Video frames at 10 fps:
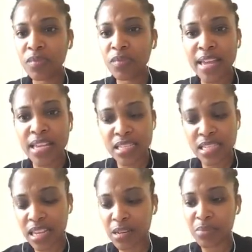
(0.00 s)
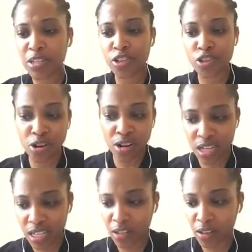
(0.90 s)
S can be shock,
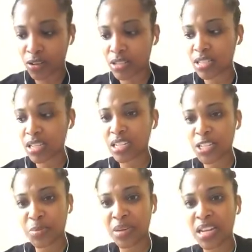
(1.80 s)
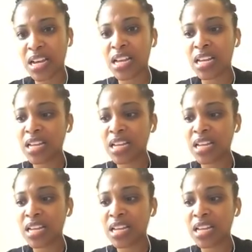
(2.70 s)
can cause dyspnea.